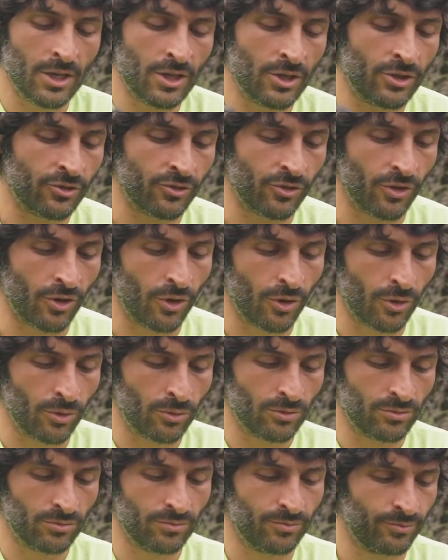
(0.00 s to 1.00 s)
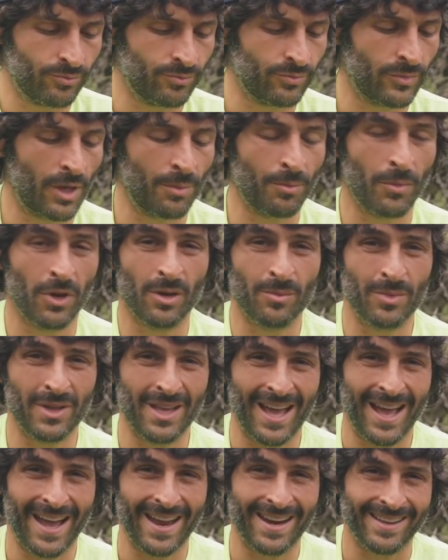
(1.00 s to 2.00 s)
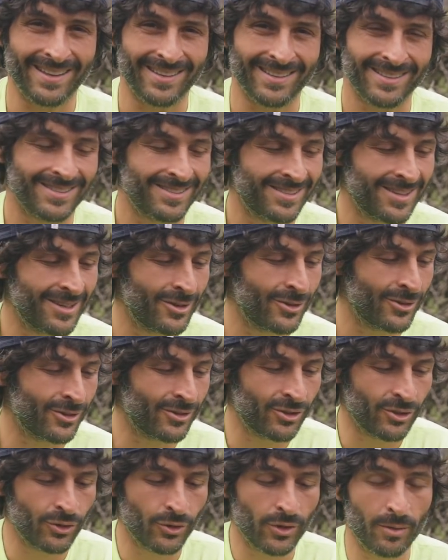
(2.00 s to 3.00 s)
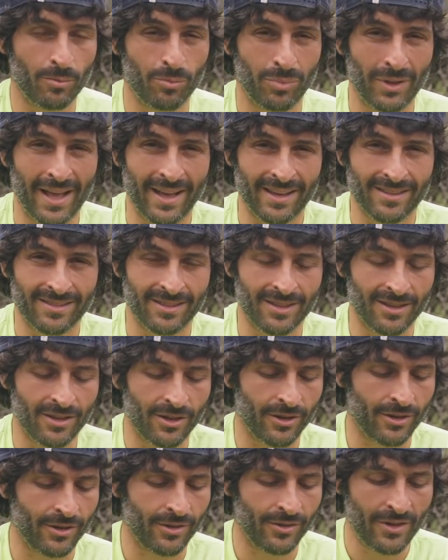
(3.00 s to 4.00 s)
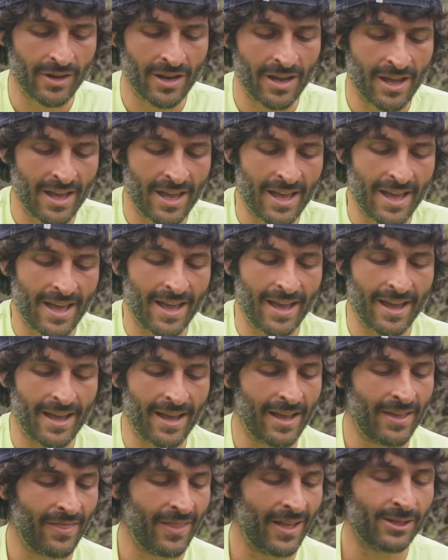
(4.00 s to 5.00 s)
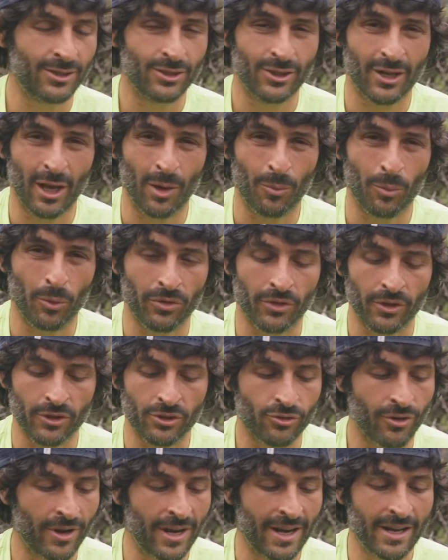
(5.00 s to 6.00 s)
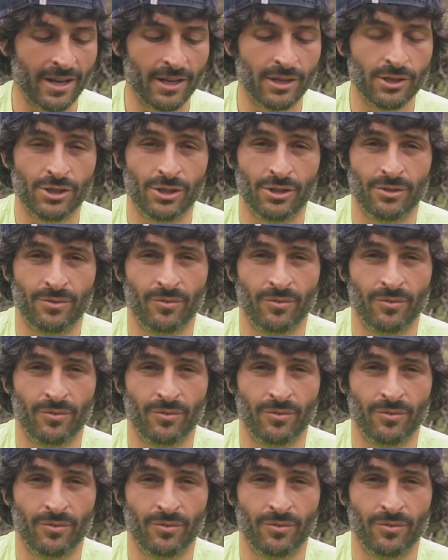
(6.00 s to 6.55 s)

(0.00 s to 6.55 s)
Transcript: So I'm going to be adding cinder to it, black cinder, and that should help with the drainage.